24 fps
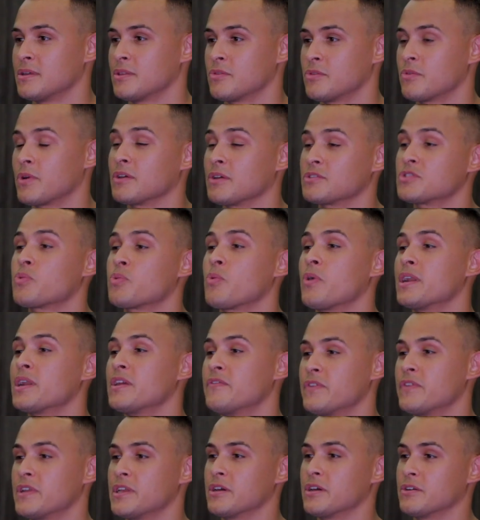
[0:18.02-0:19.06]
Throughout
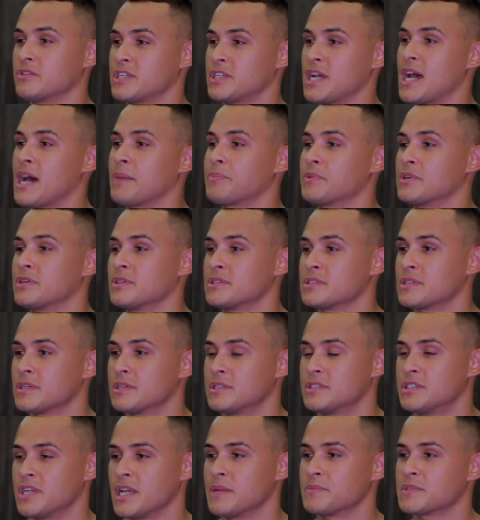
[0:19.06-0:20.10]
20 video chapters,
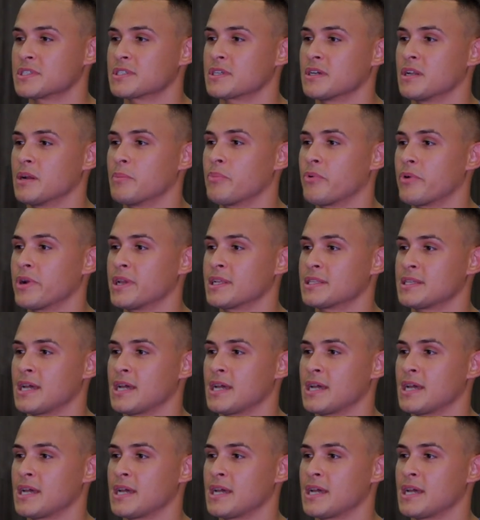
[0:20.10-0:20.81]
James is going to break